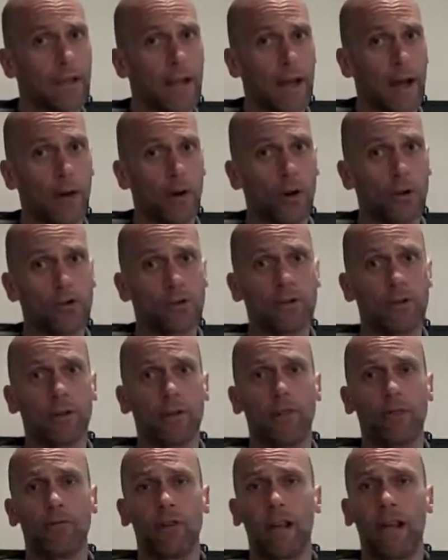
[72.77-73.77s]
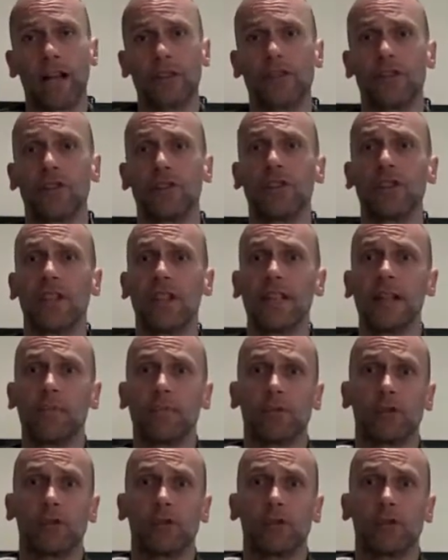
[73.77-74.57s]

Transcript: Now, on to it in regards to the team.